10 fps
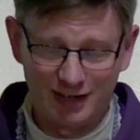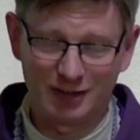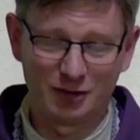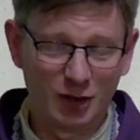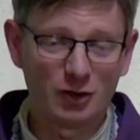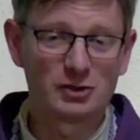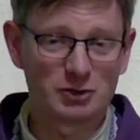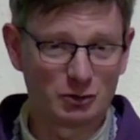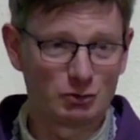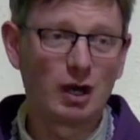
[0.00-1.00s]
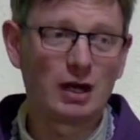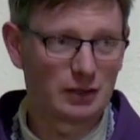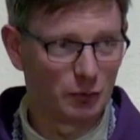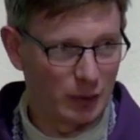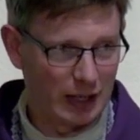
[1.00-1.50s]
her lungs are rotting
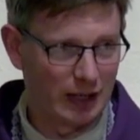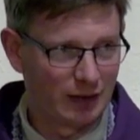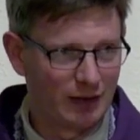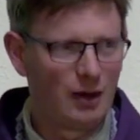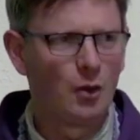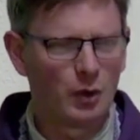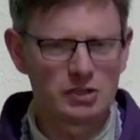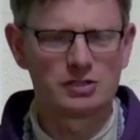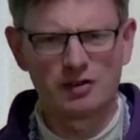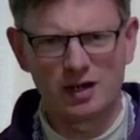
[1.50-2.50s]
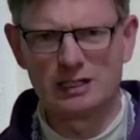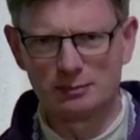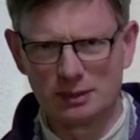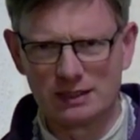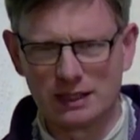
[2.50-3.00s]
away, which is fairly
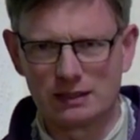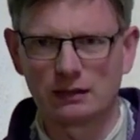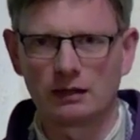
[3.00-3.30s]
debilitating.